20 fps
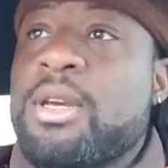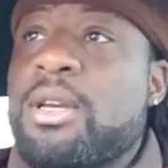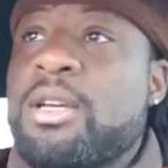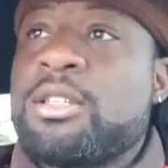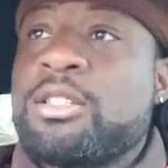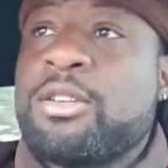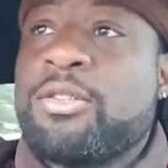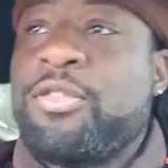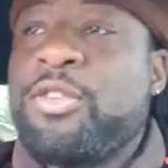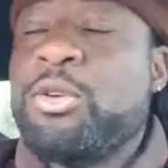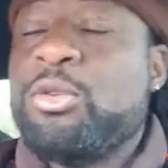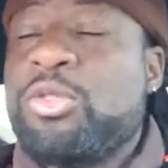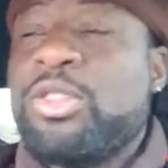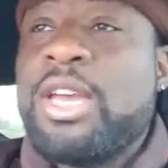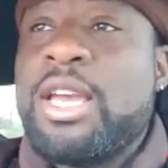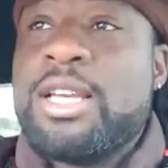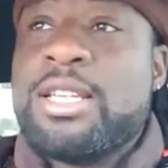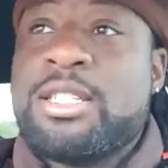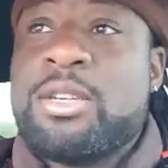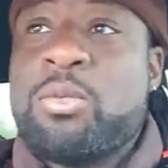there's a few
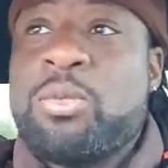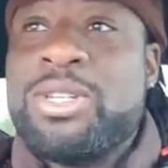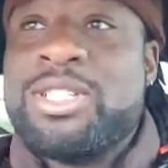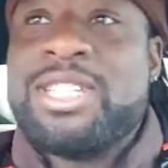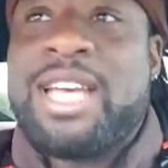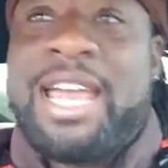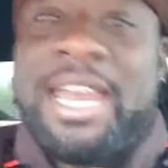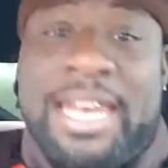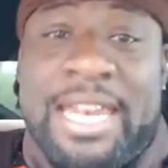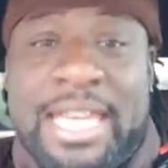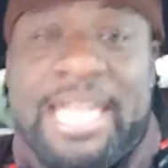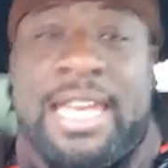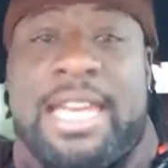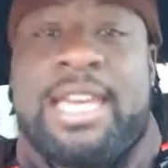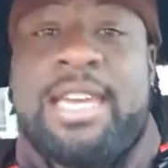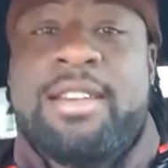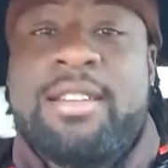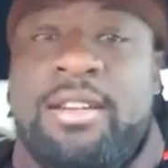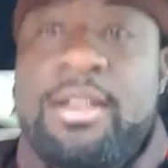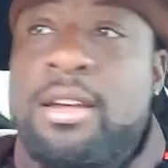things in which I
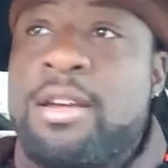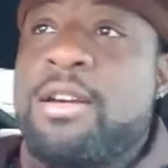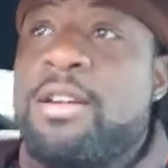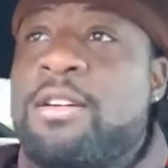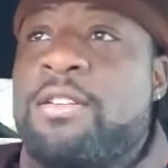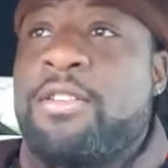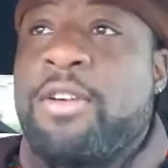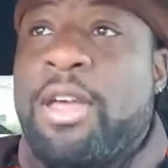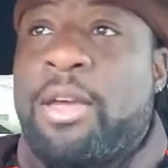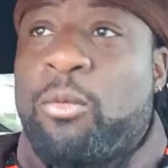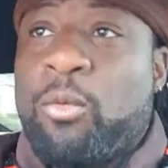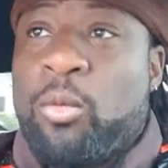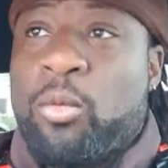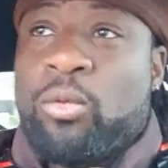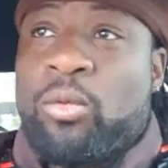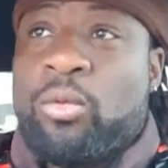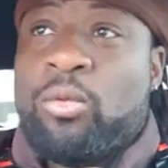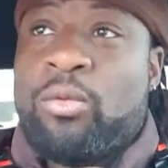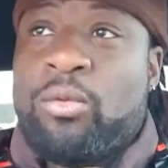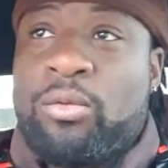need
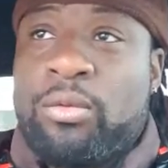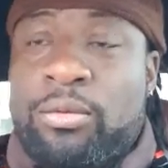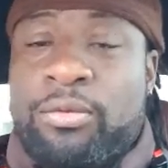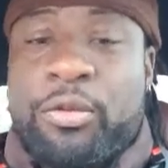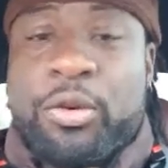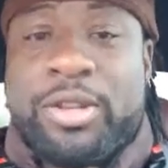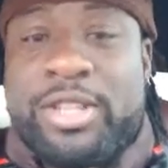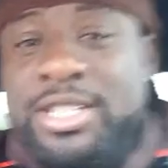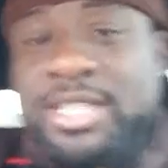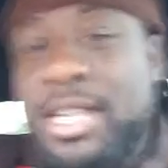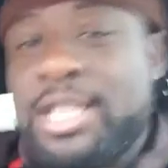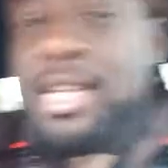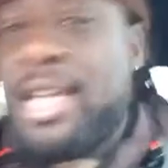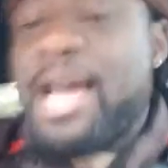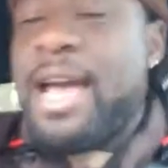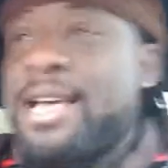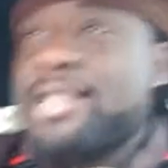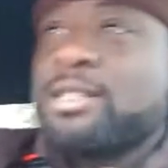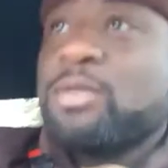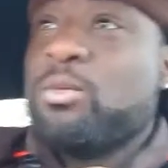for this
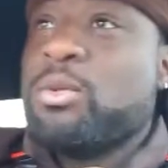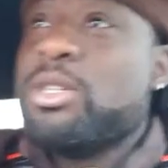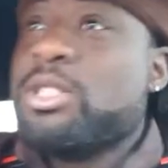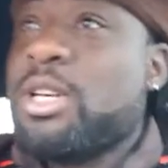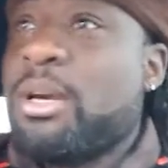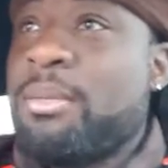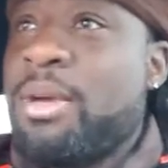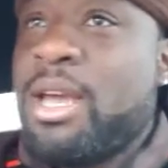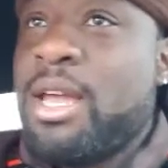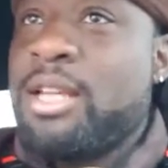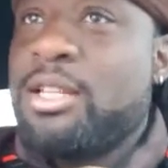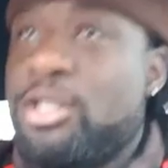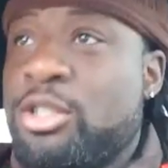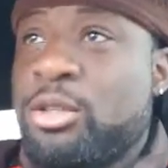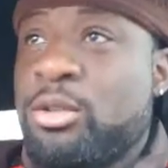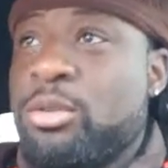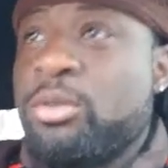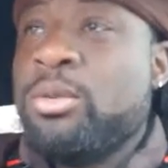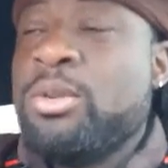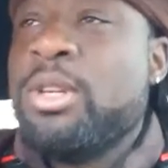class in which I'm headed
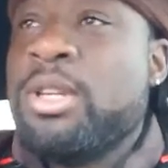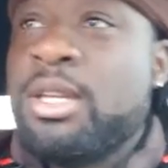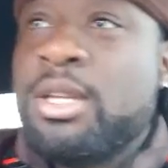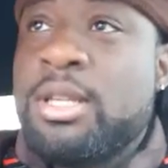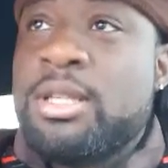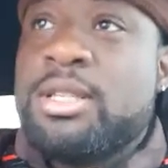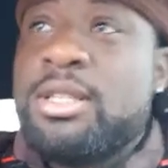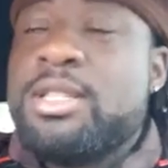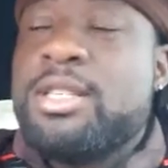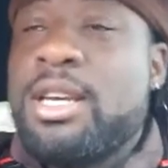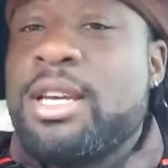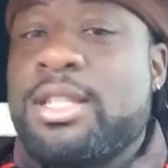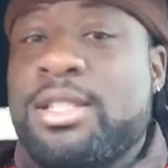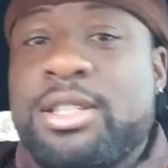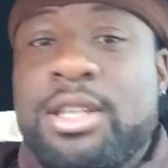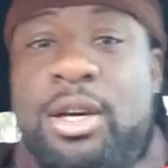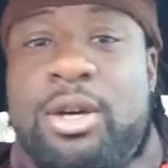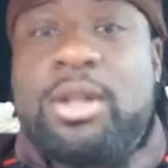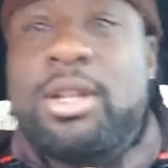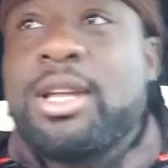to, the
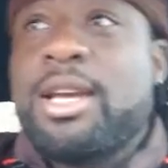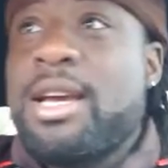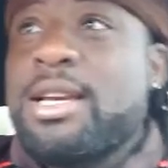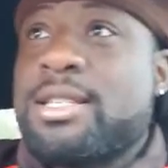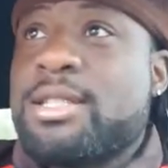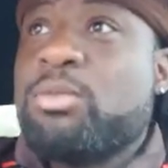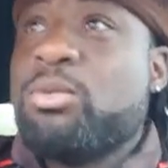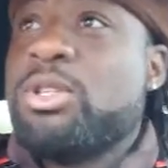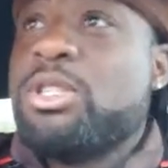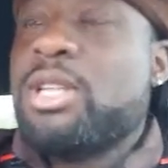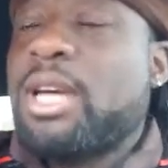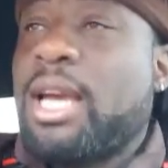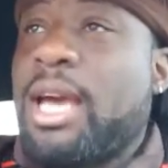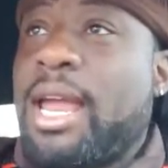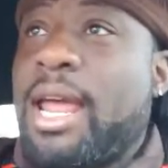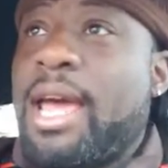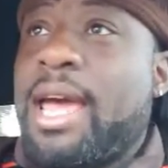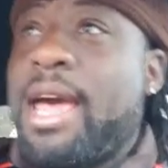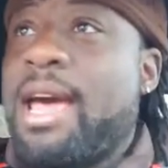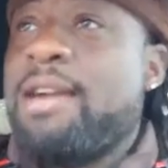CHL class, which I
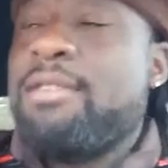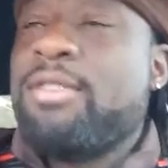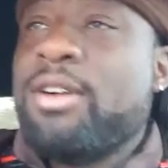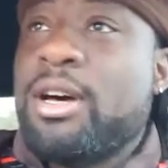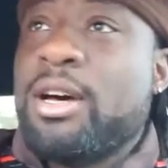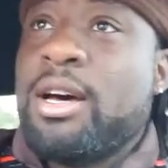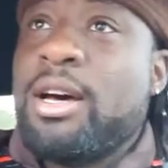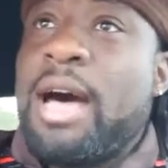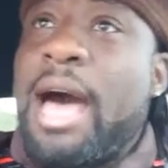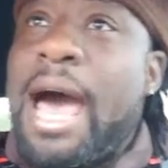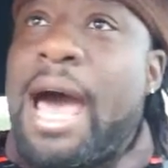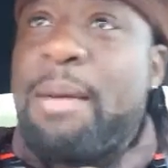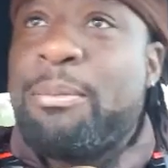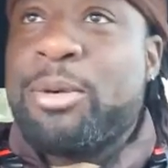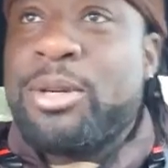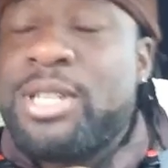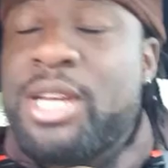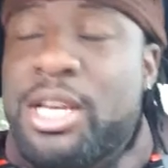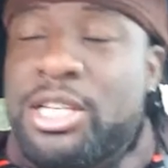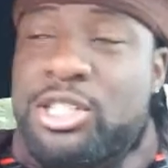gotta have eye
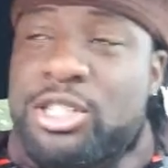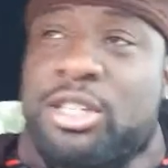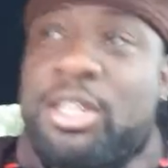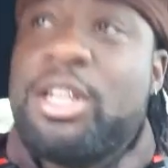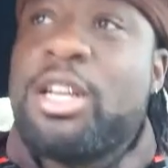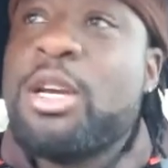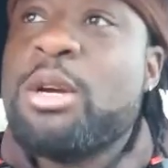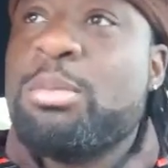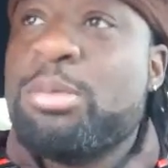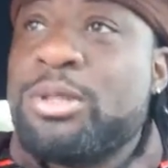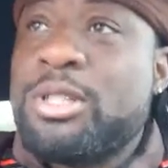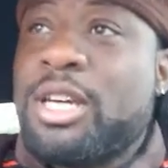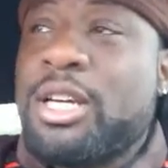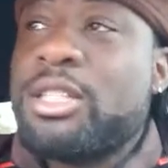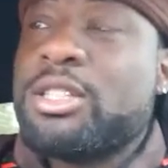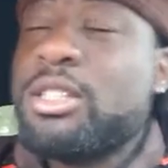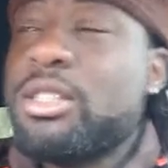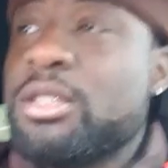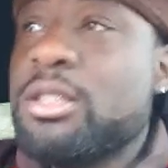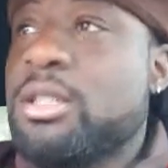protection and ear
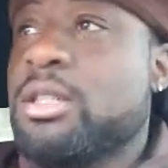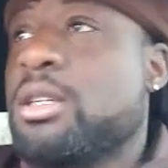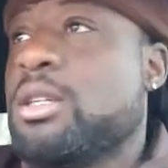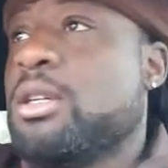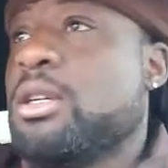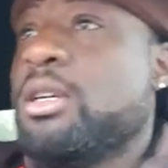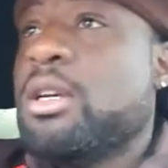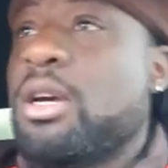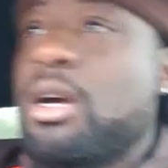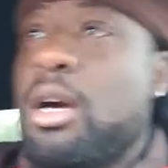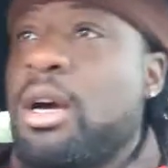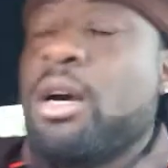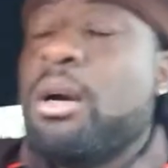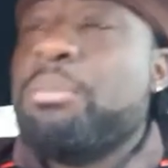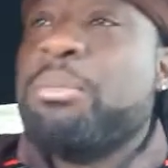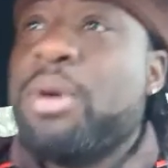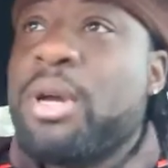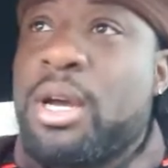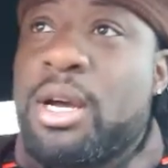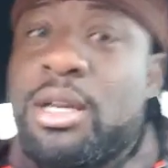protection.
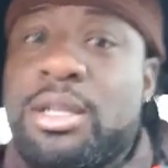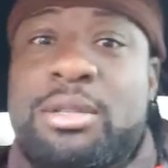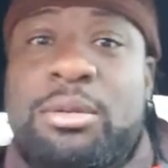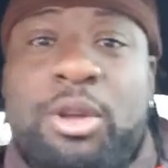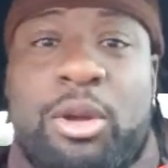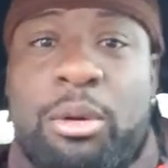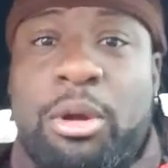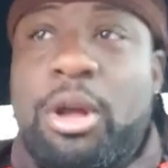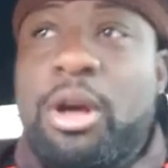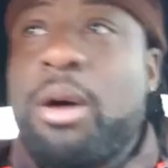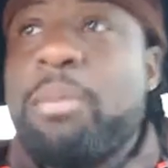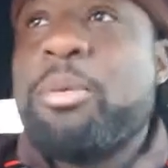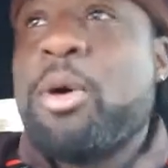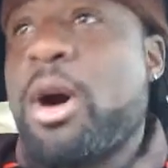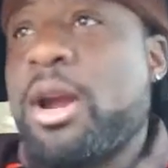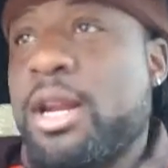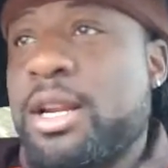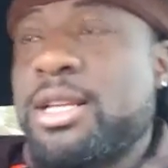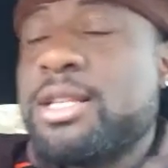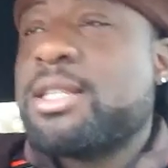Because a
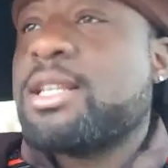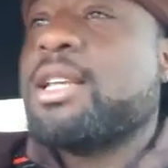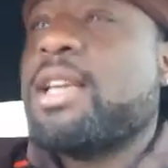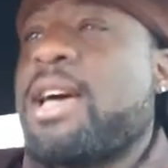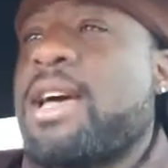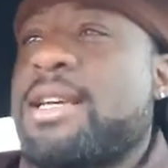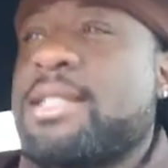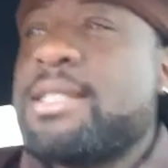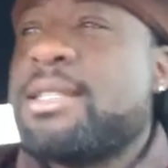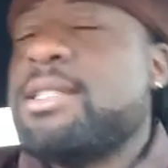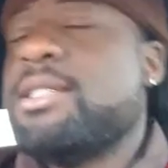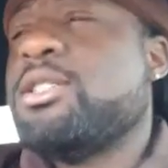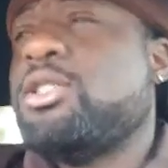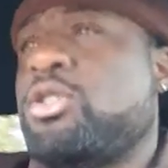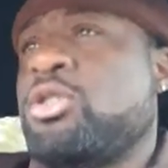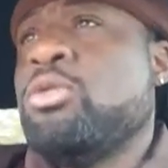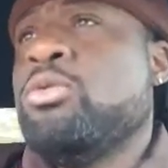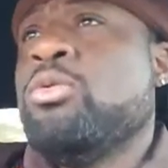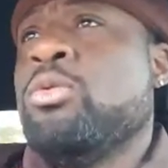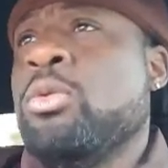part of this class is
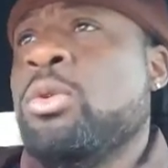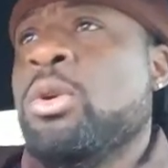to